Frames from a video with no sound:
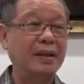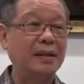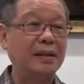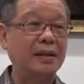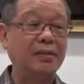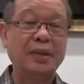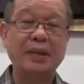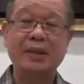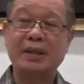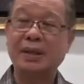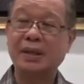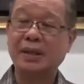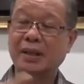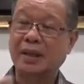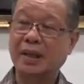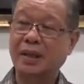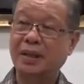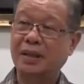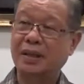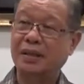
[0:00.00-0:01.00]
The word
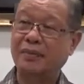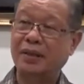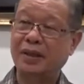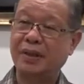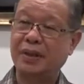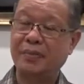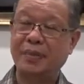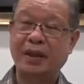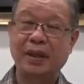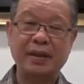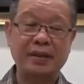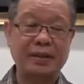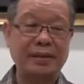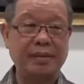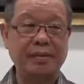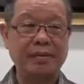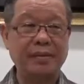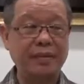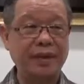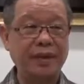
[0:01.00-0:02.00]
sankhara, for example, has
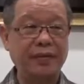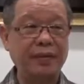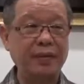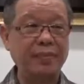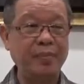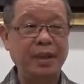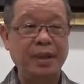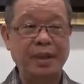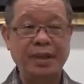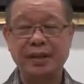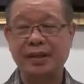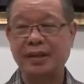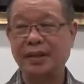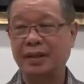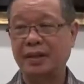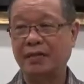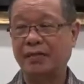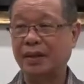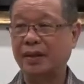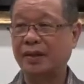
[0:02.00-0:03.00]
different meanings in
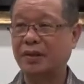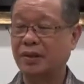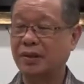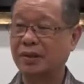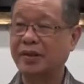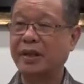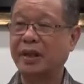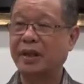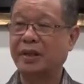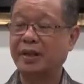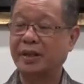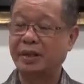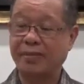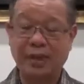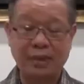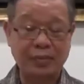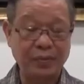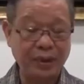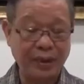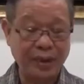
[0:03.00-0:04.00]
different contexts,
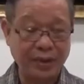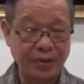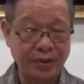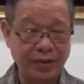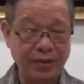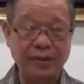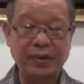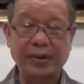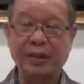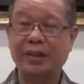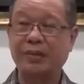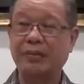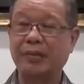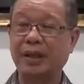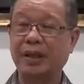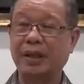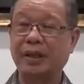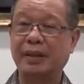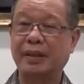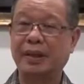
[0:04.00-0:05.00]
but we can know the
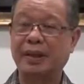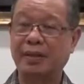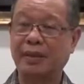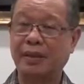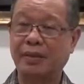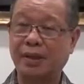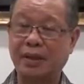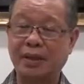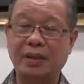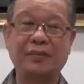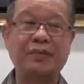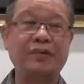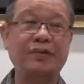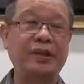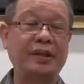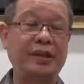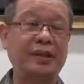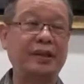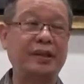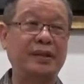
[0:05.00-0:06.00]
meaning. That's the wonderful
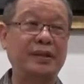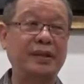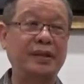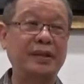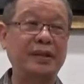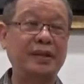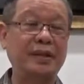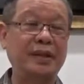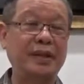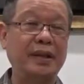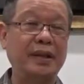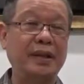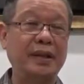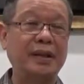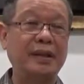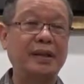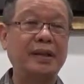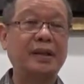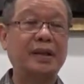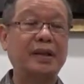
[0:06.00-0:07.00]
thing. No?
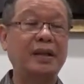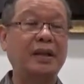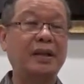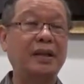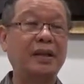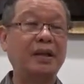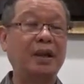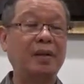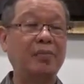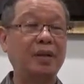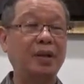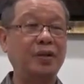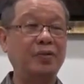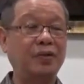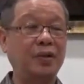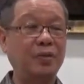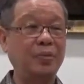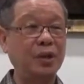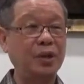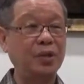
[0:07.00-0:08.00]
Sankhara can mean
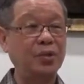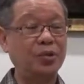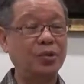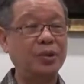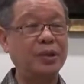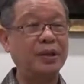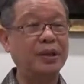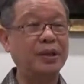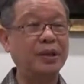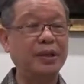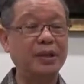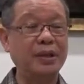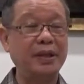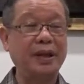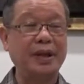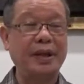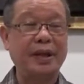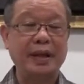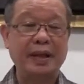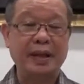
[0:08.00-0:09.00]
formation,
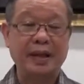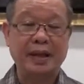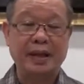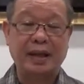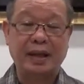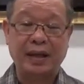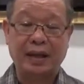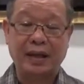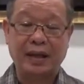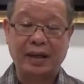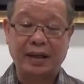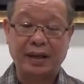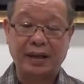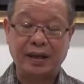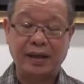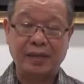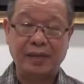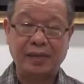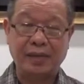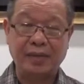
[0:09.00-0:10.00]

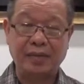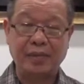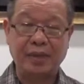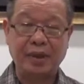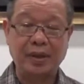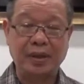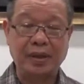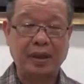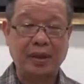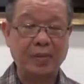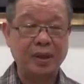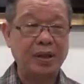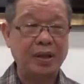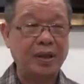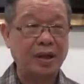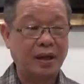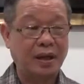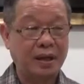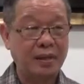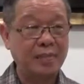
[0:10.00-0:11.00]
it can mean
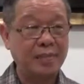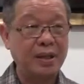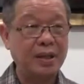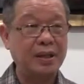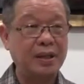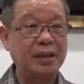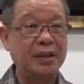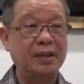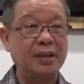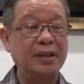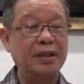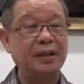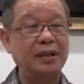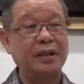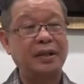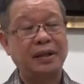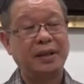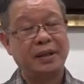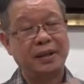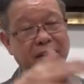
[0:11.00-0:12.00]
karma in
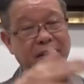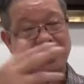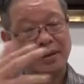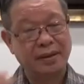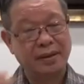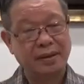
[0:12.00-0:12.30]
the